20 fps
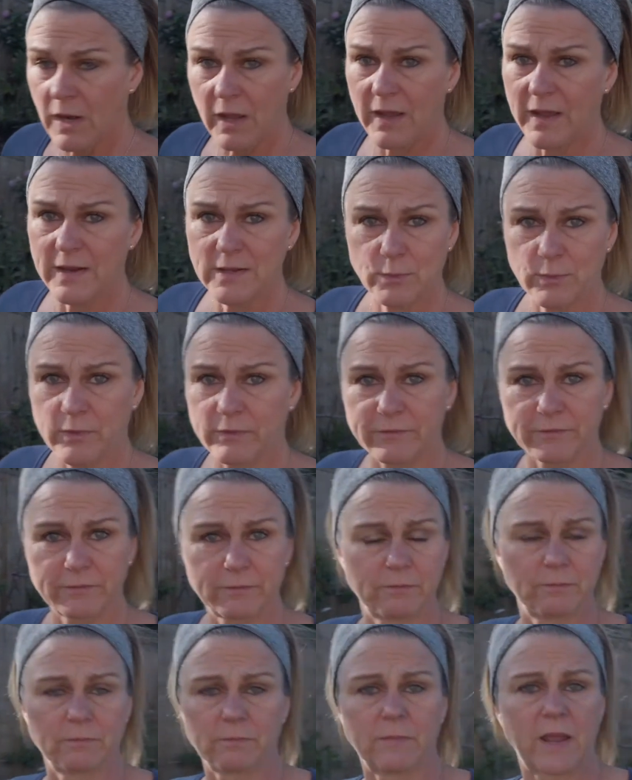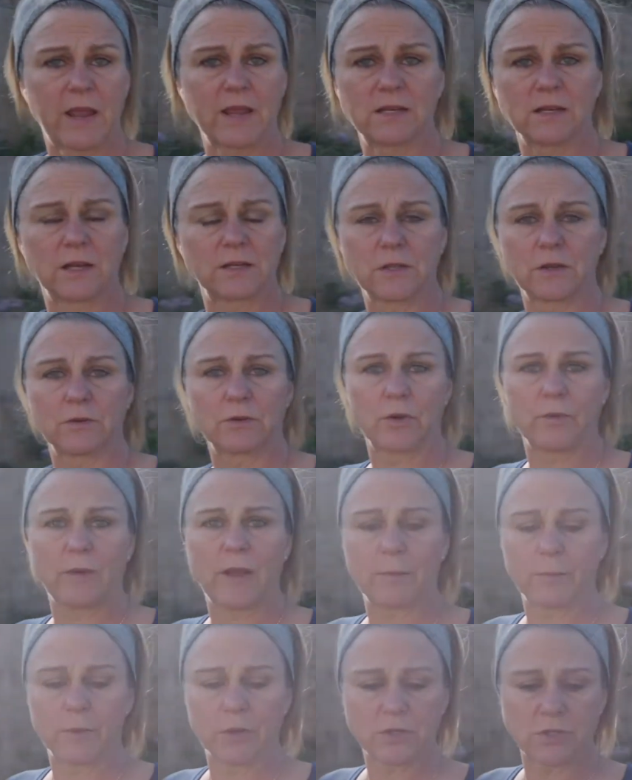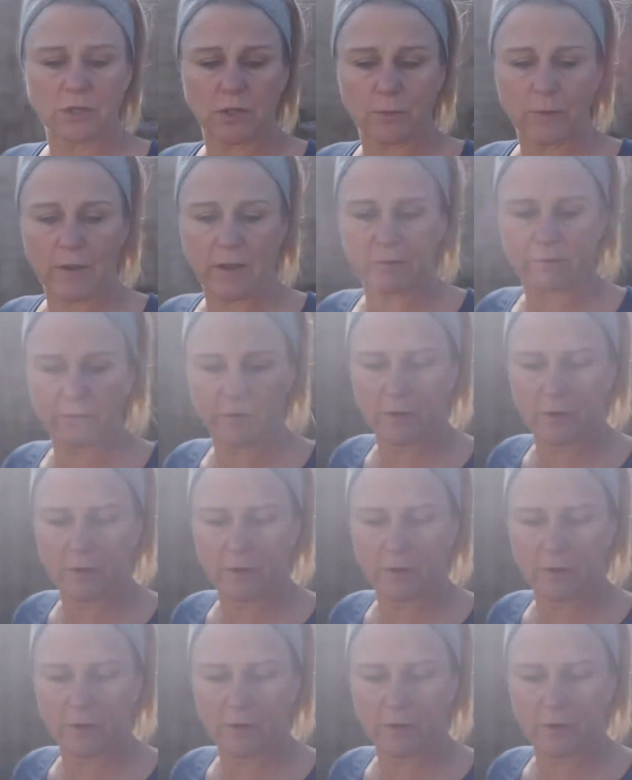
And we've made, I don't know how much in the way of